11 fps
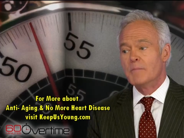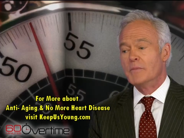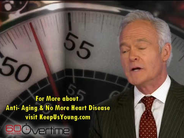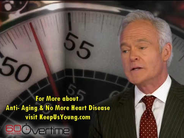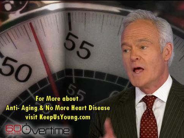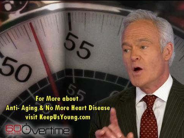
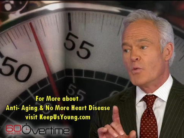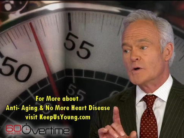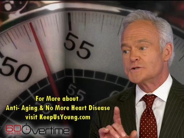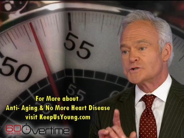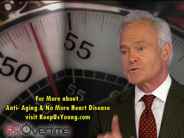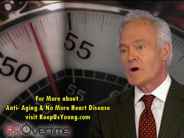But what
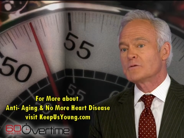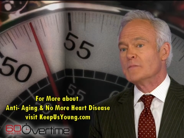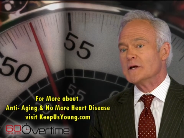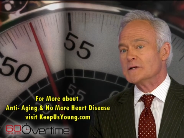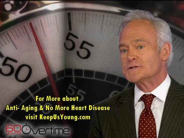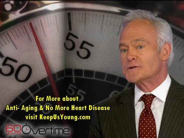struck
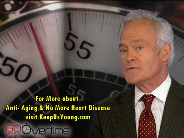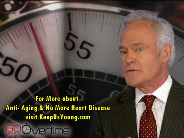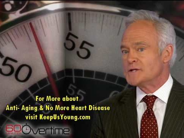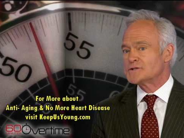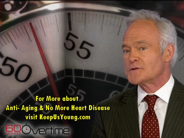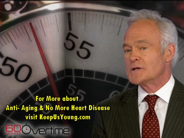me is that
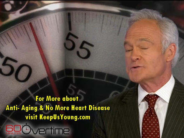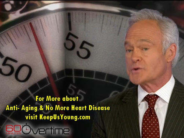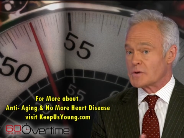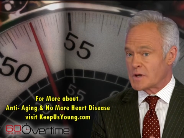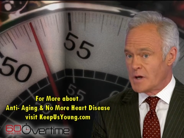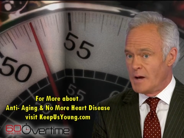these things are
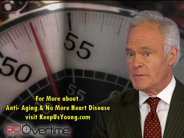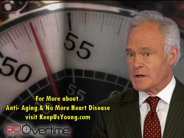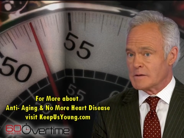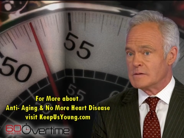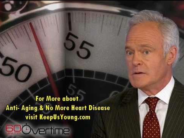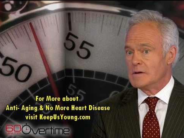
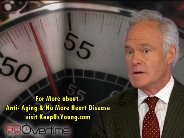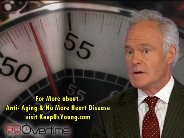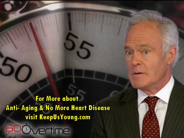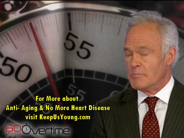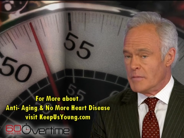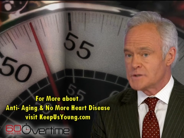coming
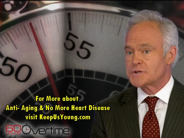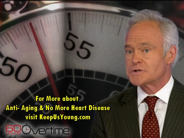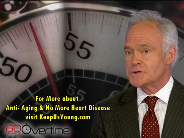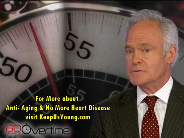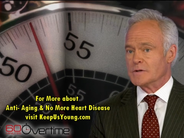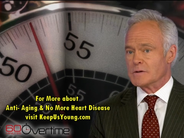much
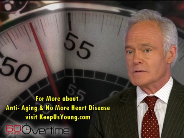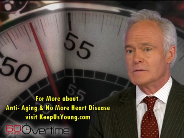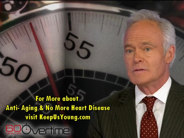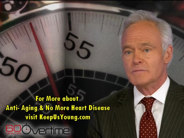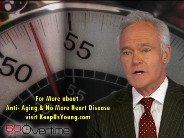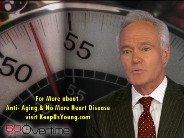sooner
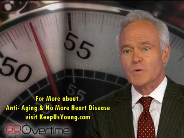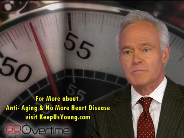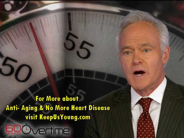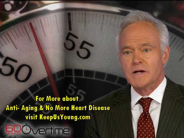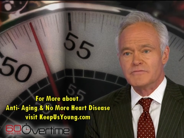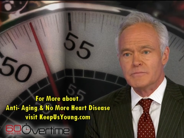than we
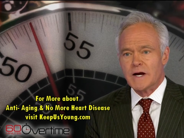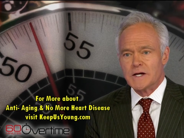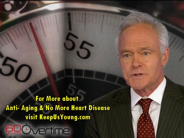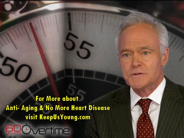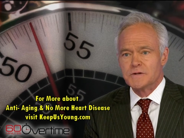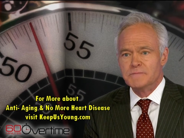might have
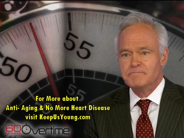imagined.